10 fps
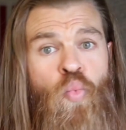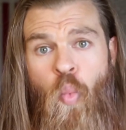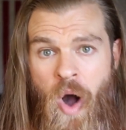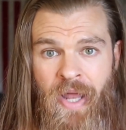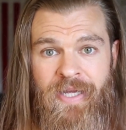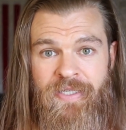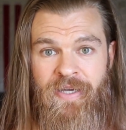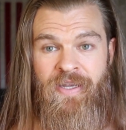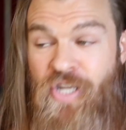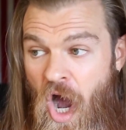want it.
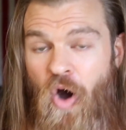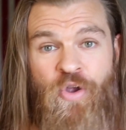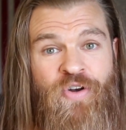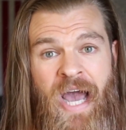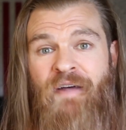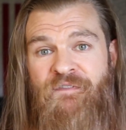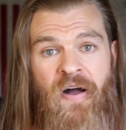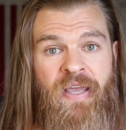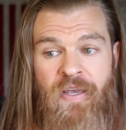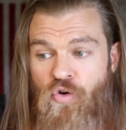No, you're not a
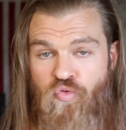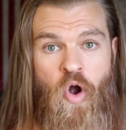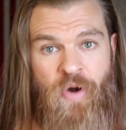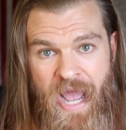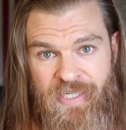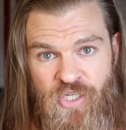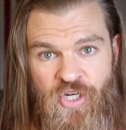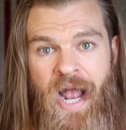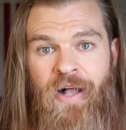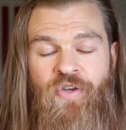fucking grown ass child.